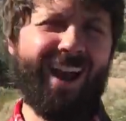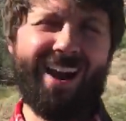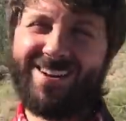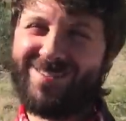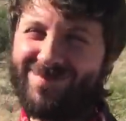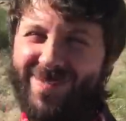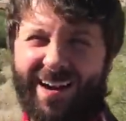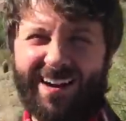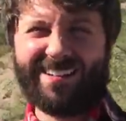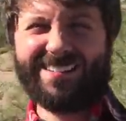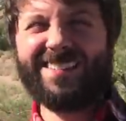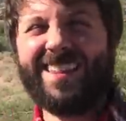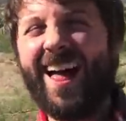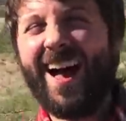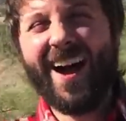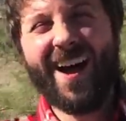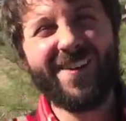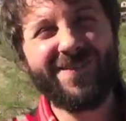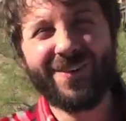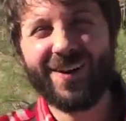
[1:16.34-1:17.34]
Starbucks
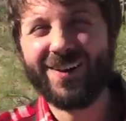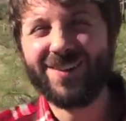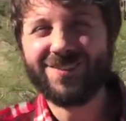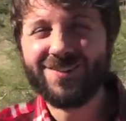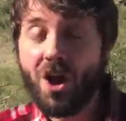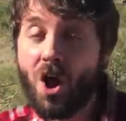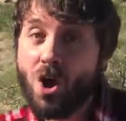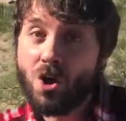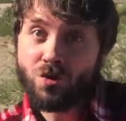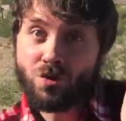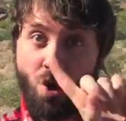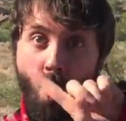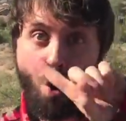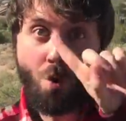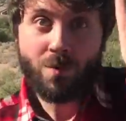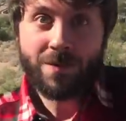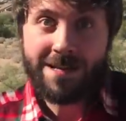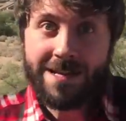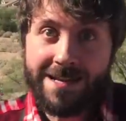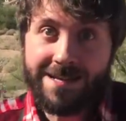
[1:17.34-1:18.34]
lovers,
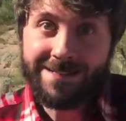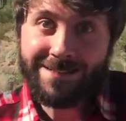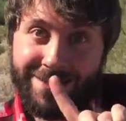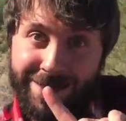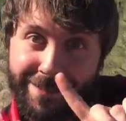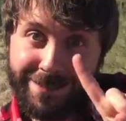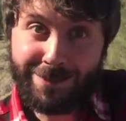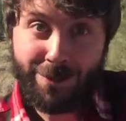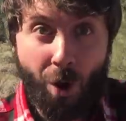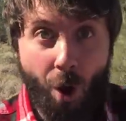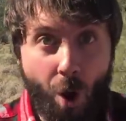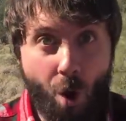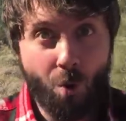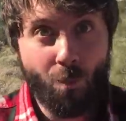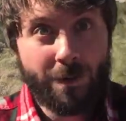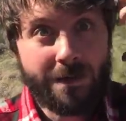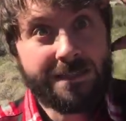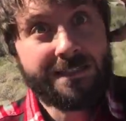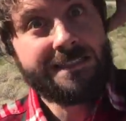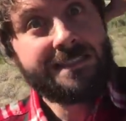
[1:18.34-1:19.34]
no need to
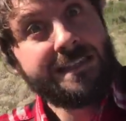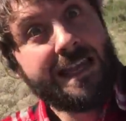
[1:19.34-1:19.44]
go